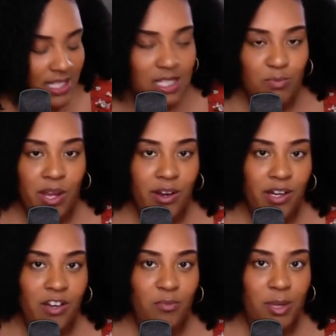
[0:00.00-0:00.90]

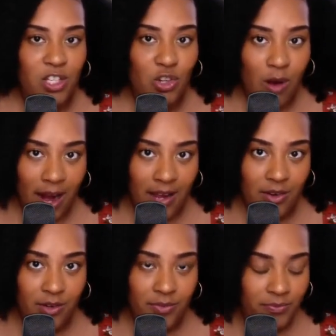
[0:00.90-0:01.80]
spirit of
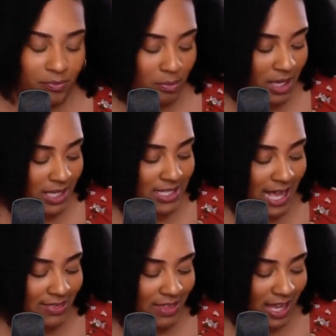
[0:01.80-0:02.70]
betrayal, because
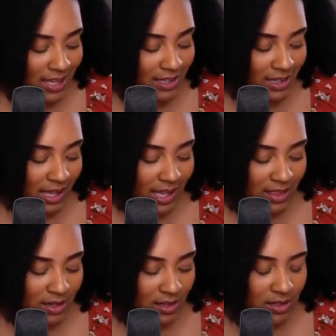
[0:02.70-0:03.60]
I think
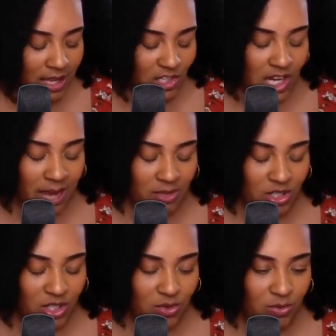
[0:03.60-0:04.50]
in chapter
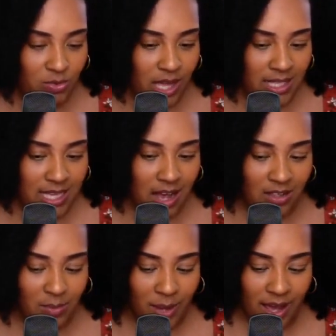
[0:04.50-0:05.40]
2 they
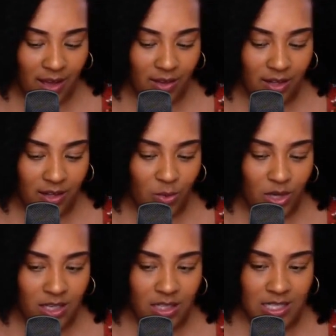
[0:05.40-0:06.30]
talked about
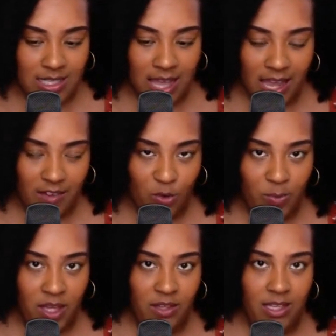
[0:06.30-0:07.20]
one of the slave
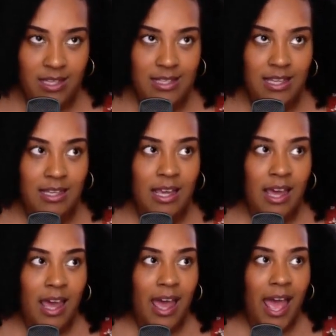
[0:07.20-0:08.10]
rebellions and
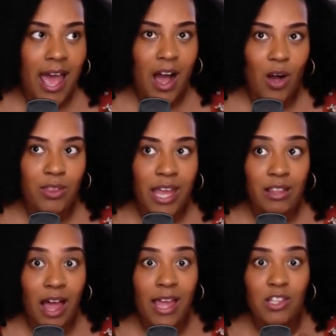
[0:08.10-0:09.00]
how they
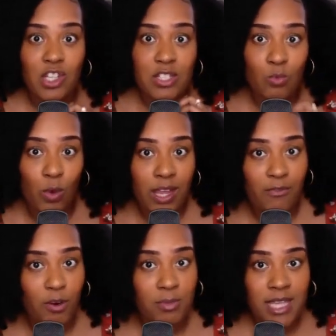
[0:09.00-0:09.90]
like just went
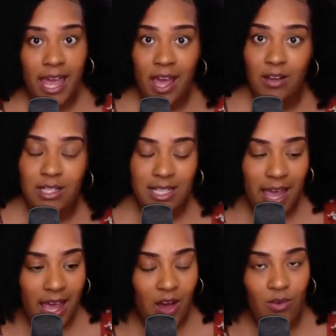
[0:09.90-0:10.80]
from town to
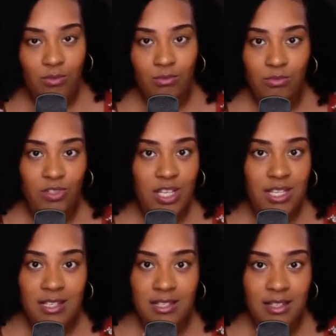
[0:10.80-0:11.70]
town just